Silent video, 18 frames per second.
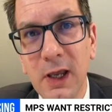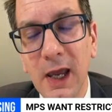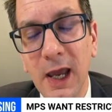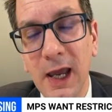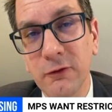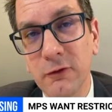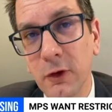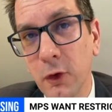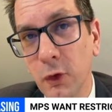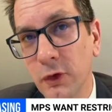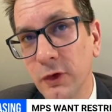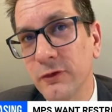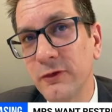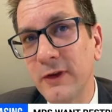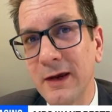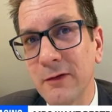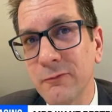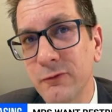and to lock us
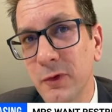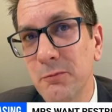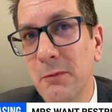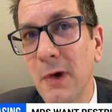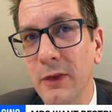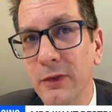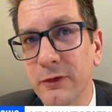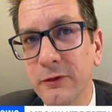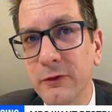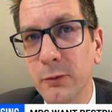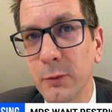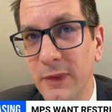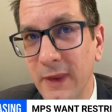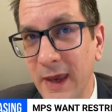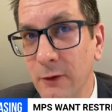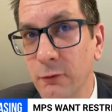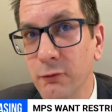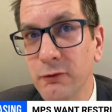down for months
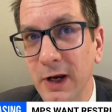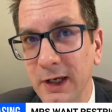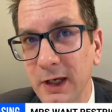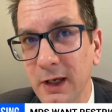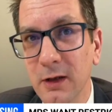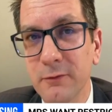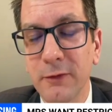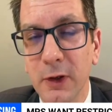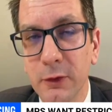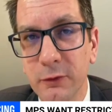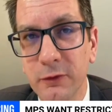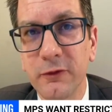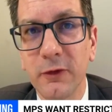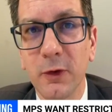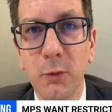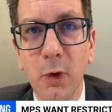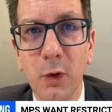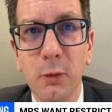without regular votes.
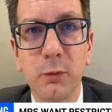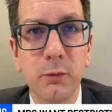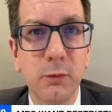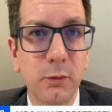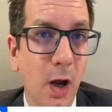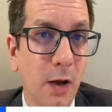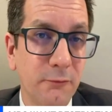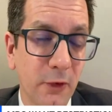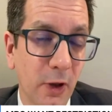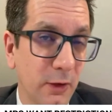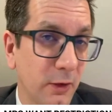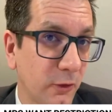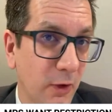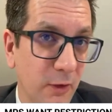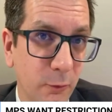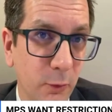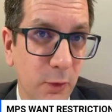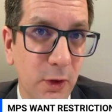So what I've done is
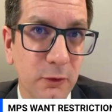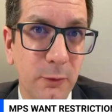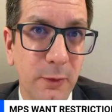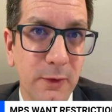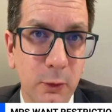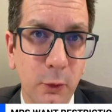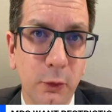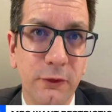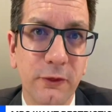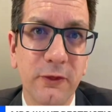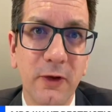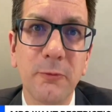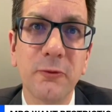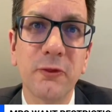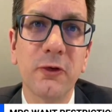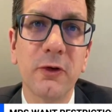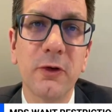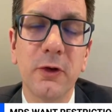I've worked with Lord
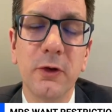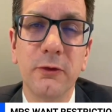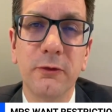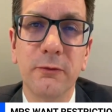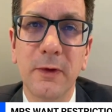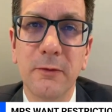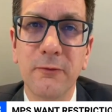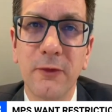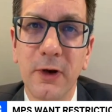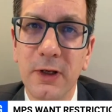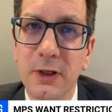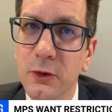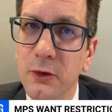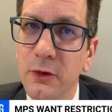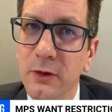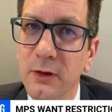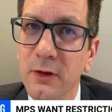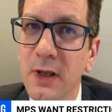Sumption, who's been very
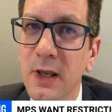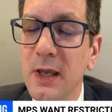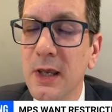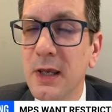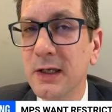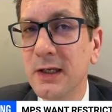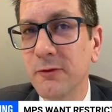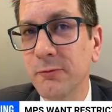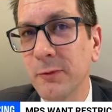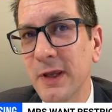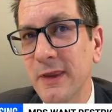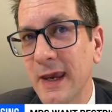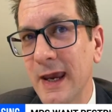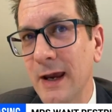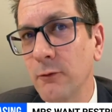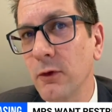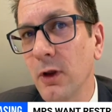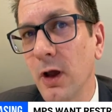good and given me the
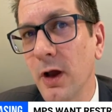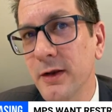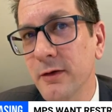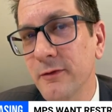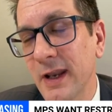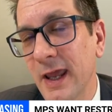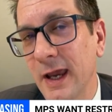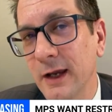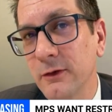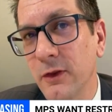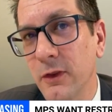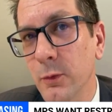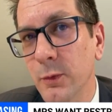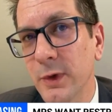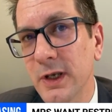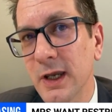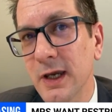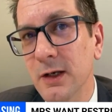outline of an act that
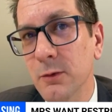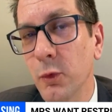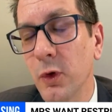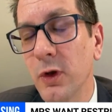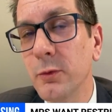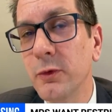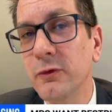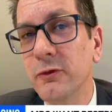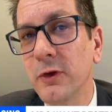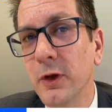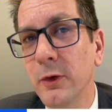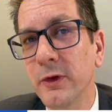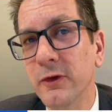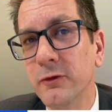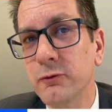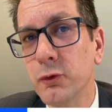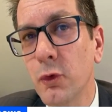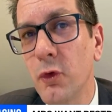we need. And what it would do
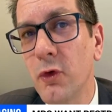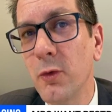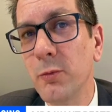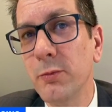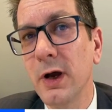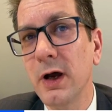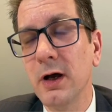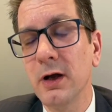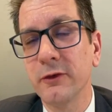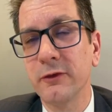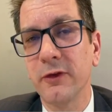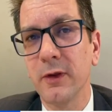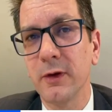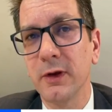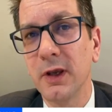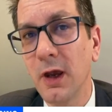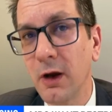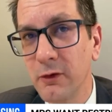is draw on parts of the
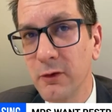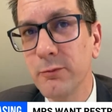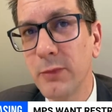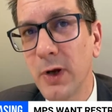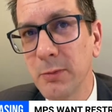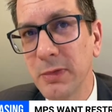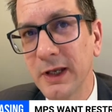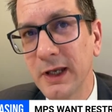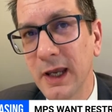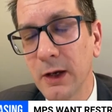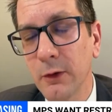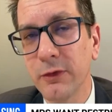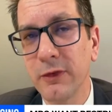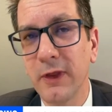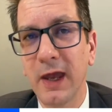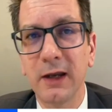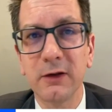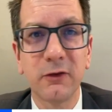current Public Health
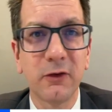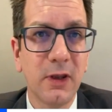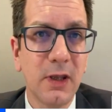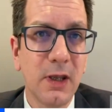Act